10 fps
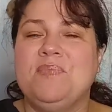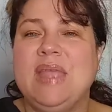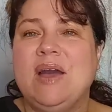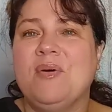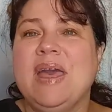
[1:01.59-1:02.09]

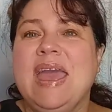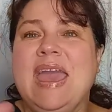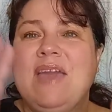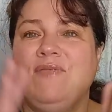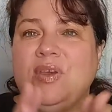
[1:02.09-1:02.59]
Now,
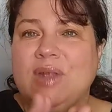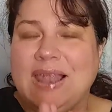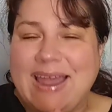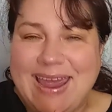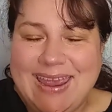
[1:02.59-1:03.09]
if you
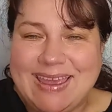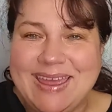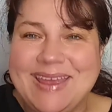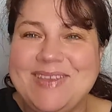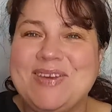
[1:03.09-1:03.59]

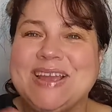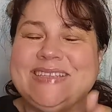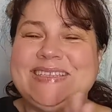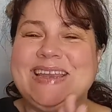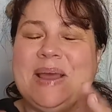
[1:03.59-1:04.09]
like, you could
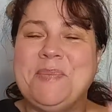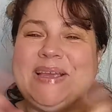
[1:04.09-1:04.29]
send a